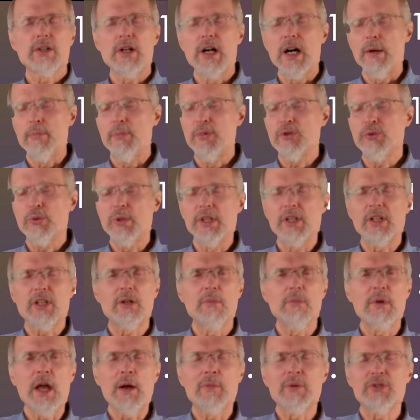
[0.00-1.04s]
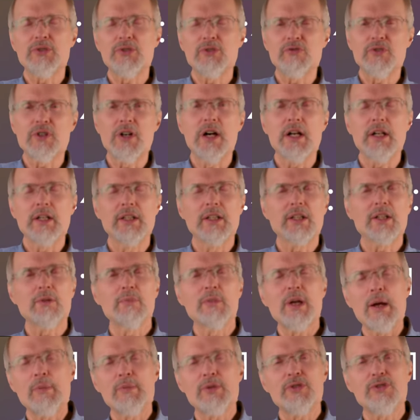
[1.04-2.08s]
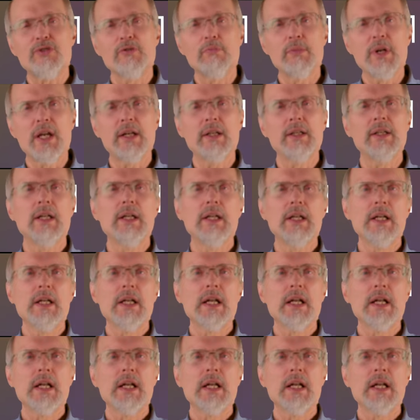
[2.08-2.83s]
caught between the commandments of God and the commandments of men,